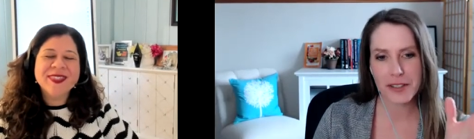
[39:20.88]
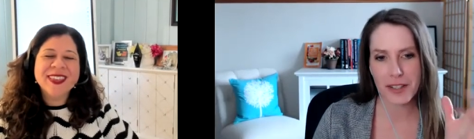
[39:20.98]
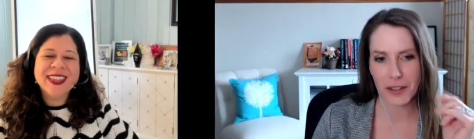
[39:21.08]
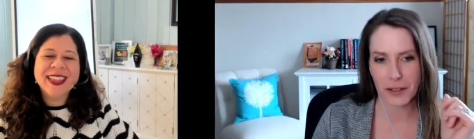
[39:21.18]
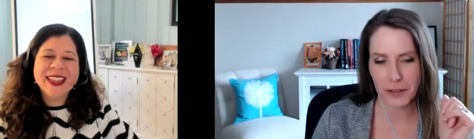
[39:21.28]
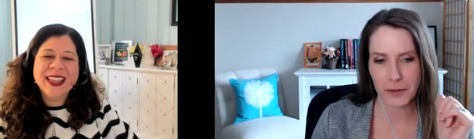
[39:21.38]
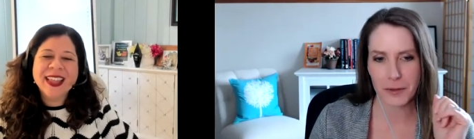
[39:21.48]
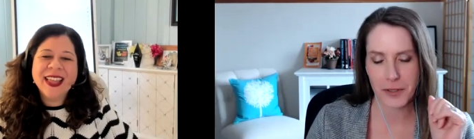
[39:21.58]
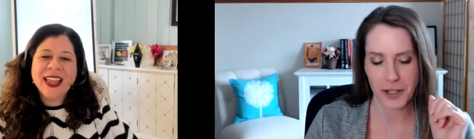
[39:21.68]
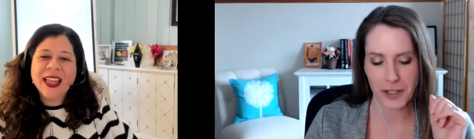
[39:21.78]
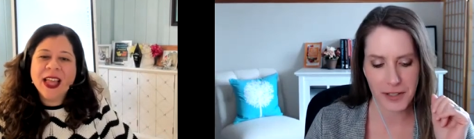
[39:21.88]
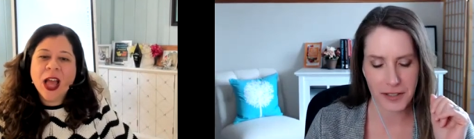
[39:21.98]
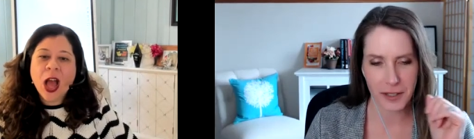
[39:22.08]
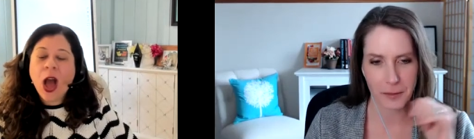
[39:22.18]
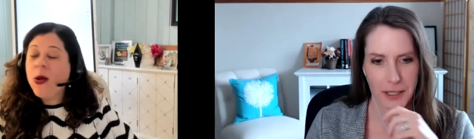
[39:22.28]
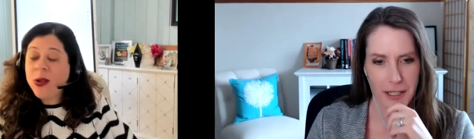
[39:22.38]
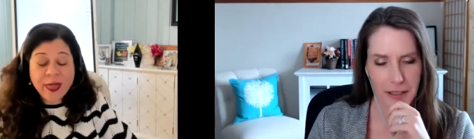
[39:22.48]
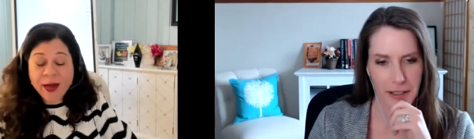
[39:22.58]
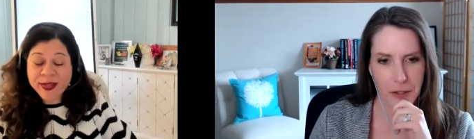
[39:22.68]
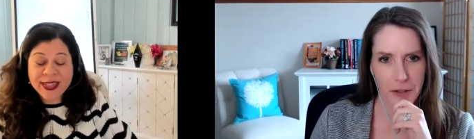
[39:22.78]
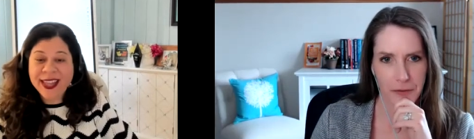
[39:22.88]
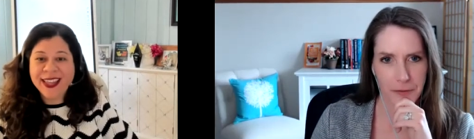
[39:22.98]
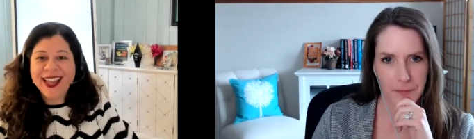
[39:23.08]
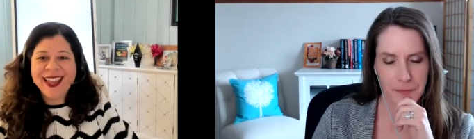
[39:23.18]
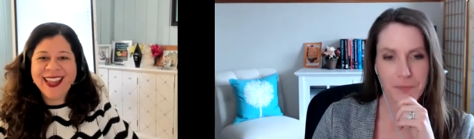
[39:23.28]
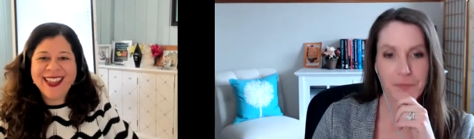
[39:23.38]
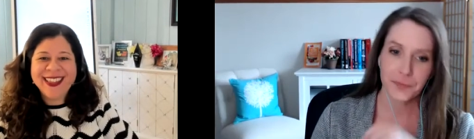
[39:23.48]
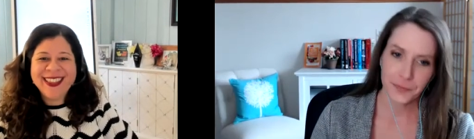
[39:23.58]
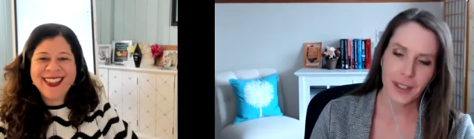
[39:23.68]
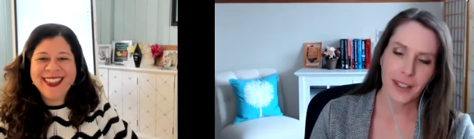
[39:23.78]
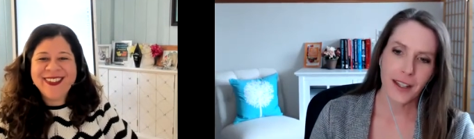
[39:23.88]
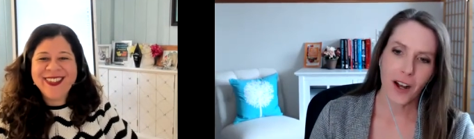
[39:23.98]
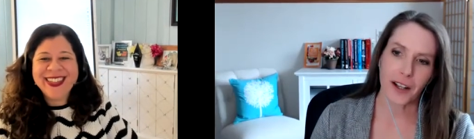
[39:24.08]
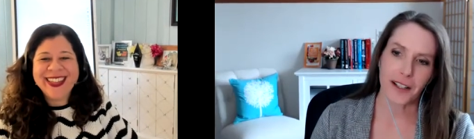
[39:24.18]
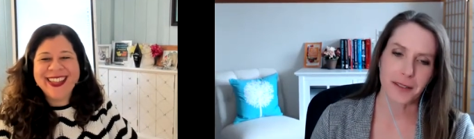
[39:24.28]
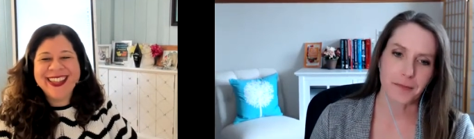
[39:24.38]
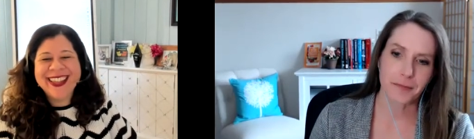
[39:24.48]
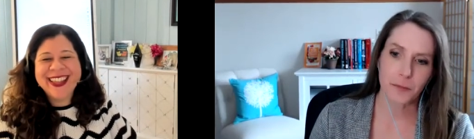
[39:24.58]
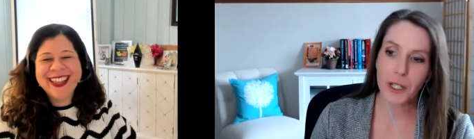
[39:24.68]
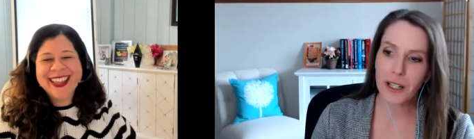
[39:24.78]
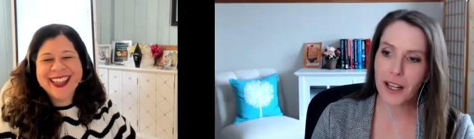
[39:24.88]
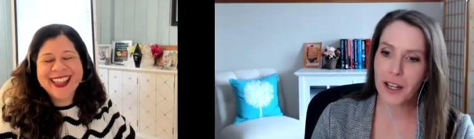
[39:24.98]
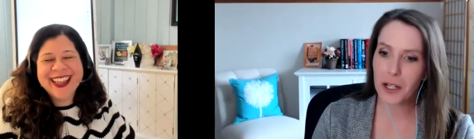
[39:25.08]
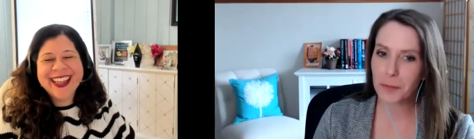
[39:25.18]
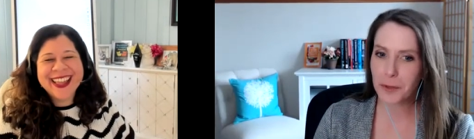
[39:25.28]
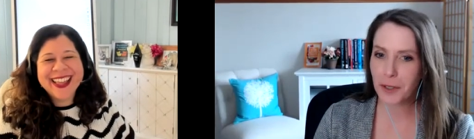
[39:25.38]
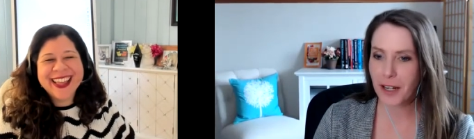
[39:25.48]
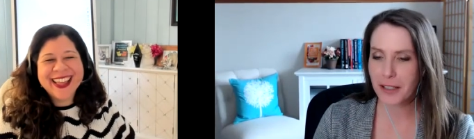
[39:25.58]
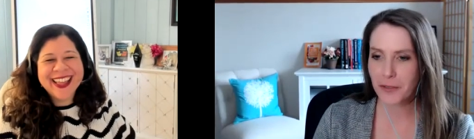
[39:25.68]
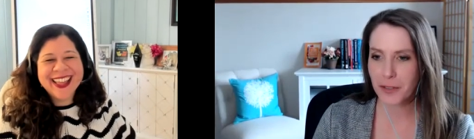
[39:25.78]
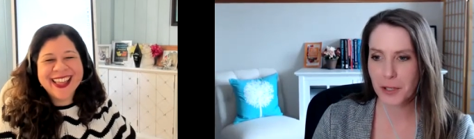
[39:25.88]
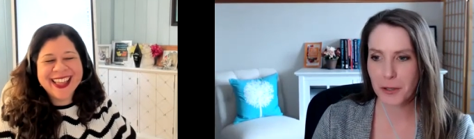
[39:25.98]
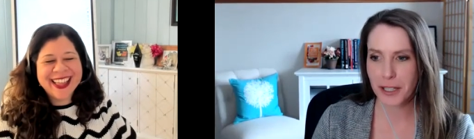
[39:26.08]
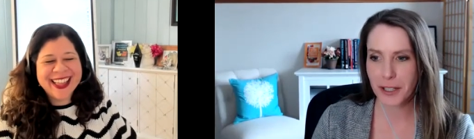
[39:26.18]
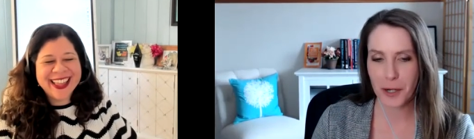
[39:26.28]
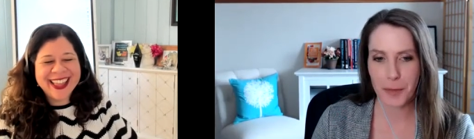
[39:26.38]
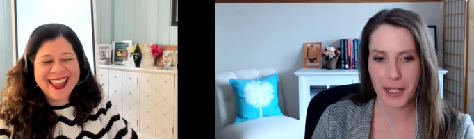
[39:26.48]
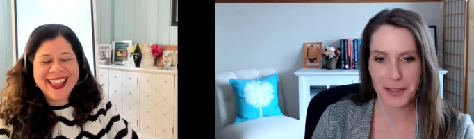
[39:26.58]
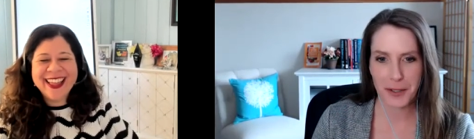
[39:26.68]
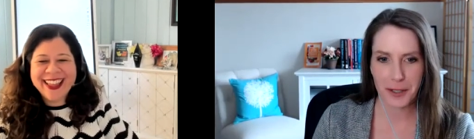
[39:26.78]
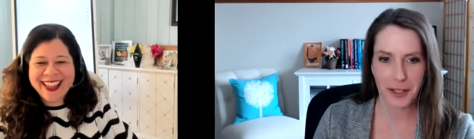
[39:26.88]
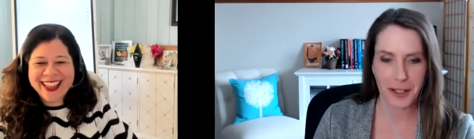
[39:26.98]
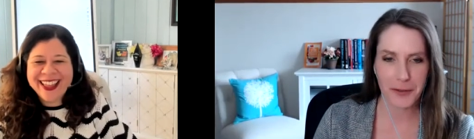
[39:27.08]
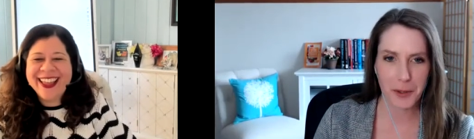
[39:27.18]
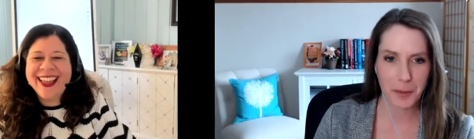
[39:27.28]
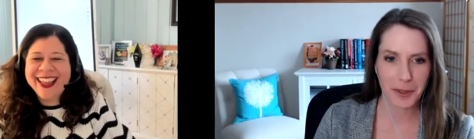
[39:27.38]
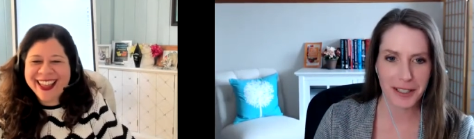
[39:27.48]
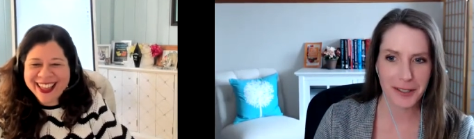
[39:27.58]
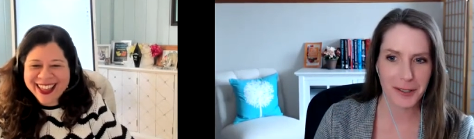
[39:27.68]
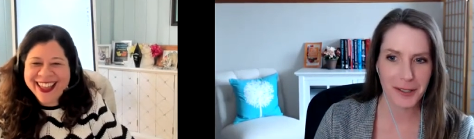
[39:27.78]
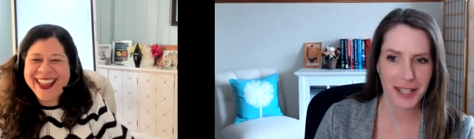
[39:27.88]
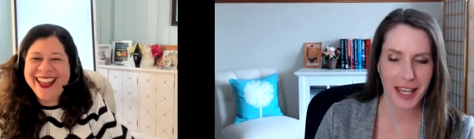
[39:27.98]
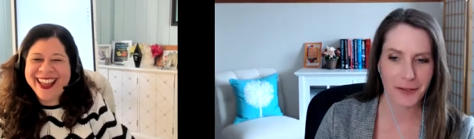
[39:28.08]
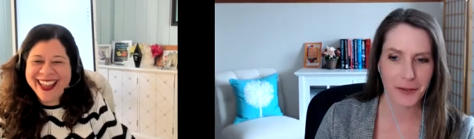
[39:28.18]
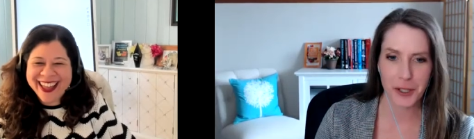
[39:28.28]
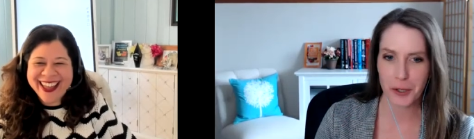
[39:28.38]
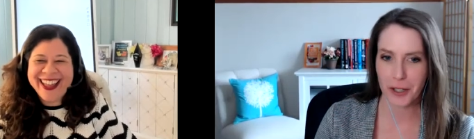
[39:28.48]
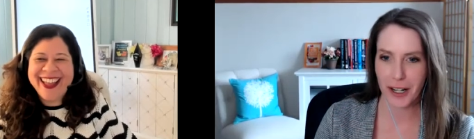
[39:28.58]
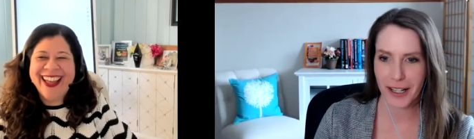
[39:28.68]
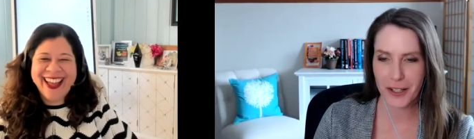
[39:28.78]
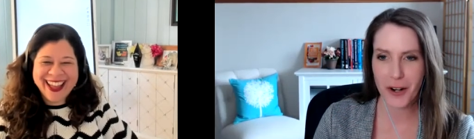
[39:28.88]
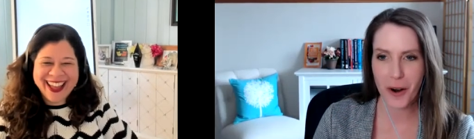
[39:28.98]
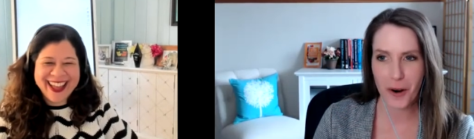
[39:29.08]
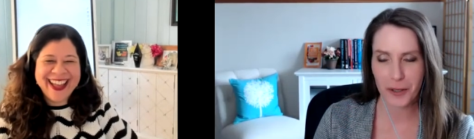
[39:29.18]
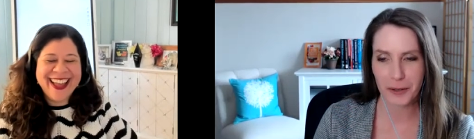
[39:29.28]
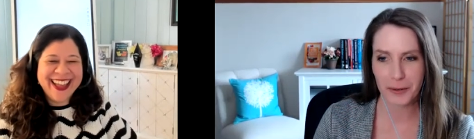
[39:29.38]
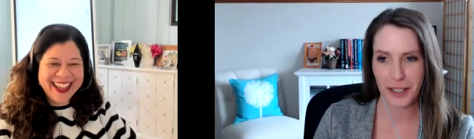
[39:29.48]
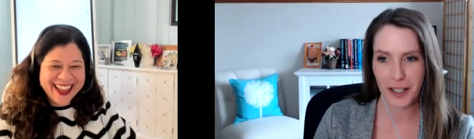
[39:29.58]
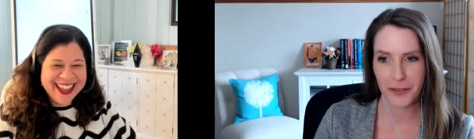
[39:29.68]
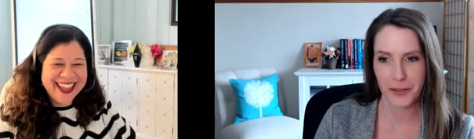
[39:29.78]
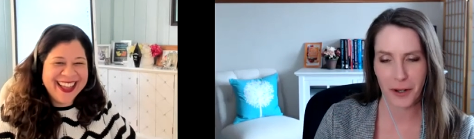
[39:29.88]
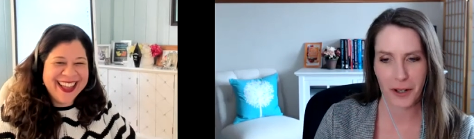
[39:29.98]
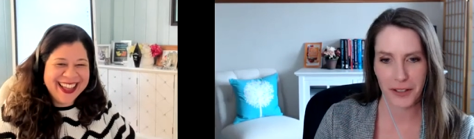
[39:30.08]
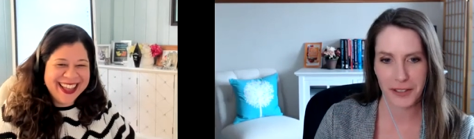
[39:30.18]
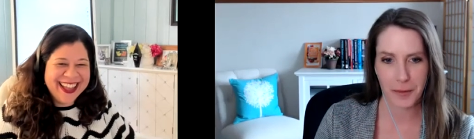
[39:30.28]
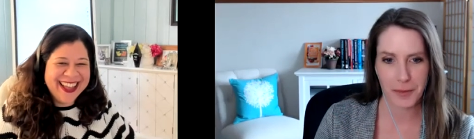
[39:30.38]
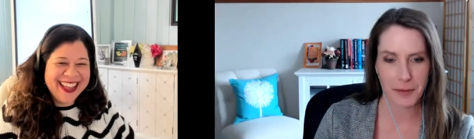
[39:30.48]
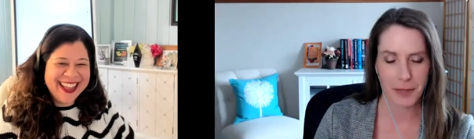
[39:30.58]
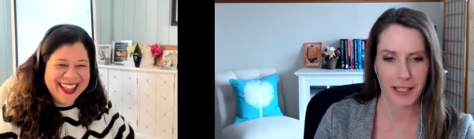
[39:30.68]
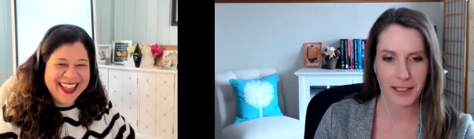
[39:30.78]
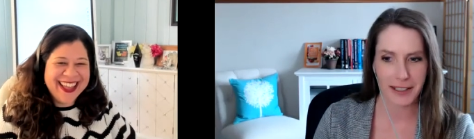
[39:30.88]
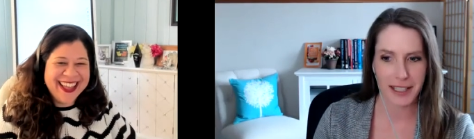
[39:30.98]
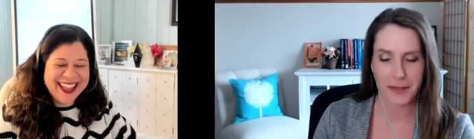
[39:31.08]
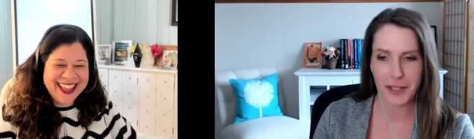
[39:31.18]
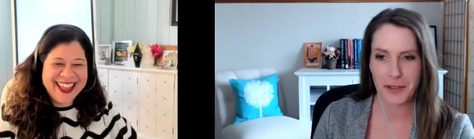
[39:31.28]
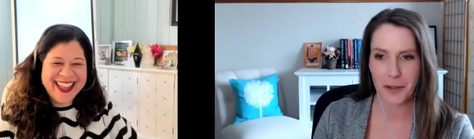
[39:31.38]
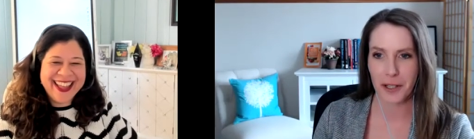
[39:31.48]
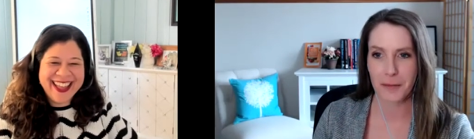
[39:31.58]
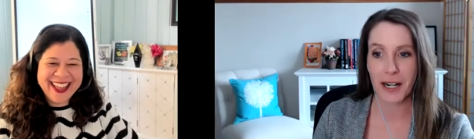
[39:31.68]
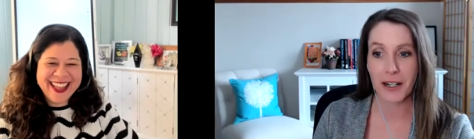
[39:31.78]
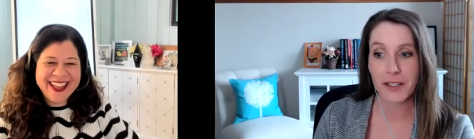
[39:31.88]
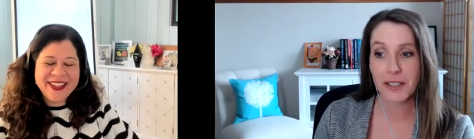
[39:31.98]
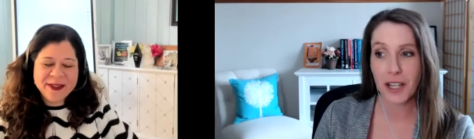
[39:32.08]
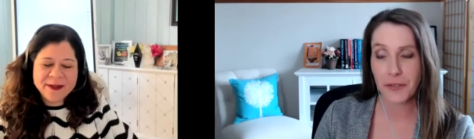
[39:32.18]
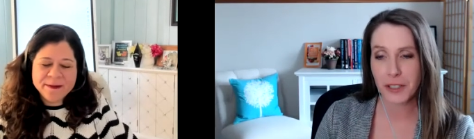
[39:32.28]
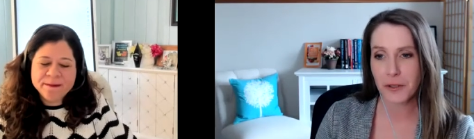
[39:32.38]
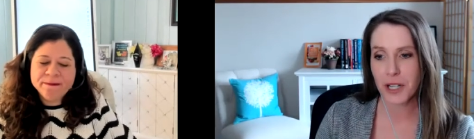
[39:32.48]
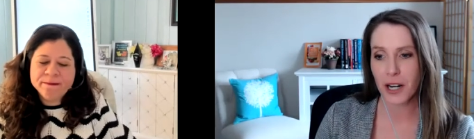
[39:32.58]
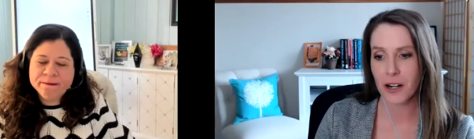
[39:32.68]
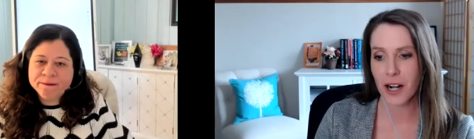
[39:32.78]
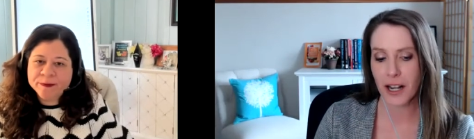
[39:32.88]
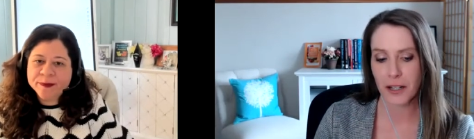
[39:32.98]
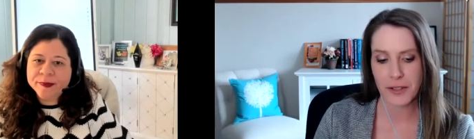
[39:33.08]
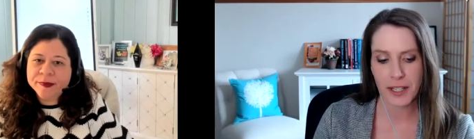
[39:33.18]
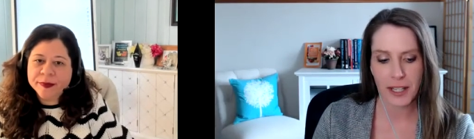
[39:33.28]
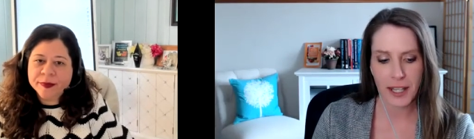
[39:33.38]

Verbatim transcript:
Speaker 1: going to say though? You were starting to say oh, something. Oh no, that was it. Yeah. Yeah. Awesome. Well, I hope you guys have enjoyed our banter of superheroes. And for sure, I know you loved all the tips that Maggie gave us on marriage. Definitely go check her out